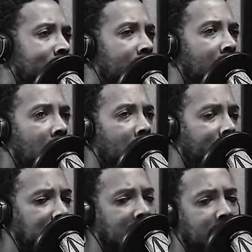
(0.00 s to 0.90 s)

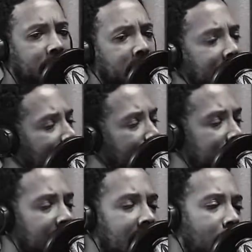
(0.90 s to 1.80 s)
There's
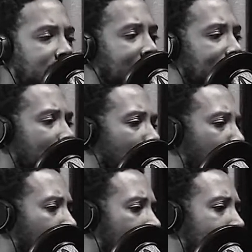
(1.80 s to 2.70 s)
interesting conversations on
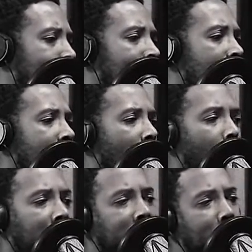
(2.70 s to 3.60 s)
Twitter, and
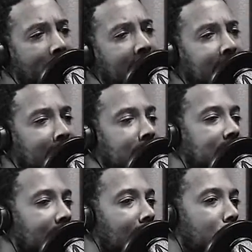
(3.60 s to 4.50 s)
one of the main things
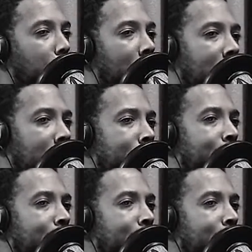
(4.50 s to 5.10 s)
that I tweeted,